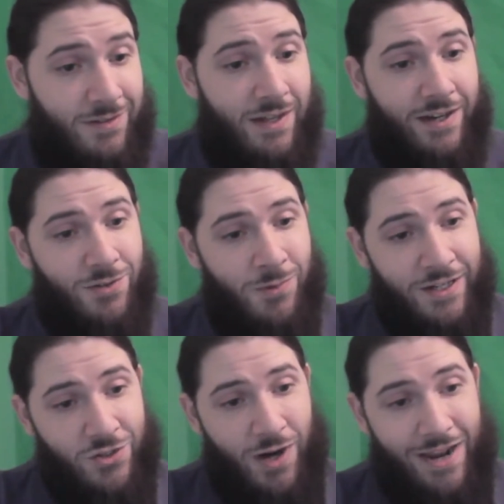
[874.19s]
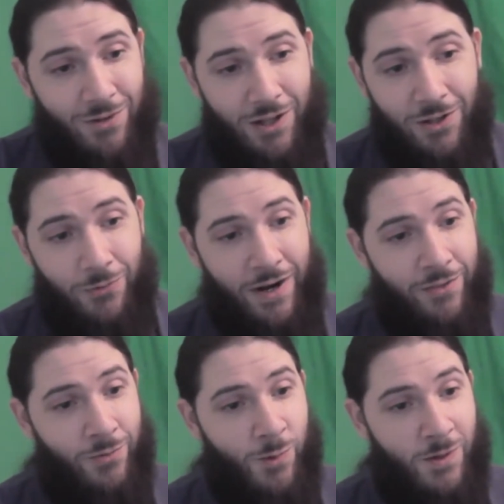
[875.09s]
I do want to travel all
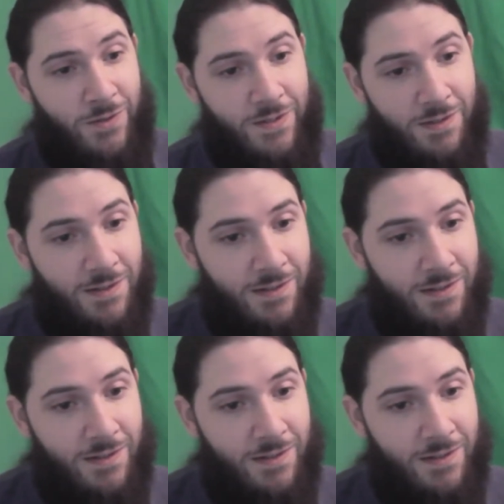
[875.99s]
around the world.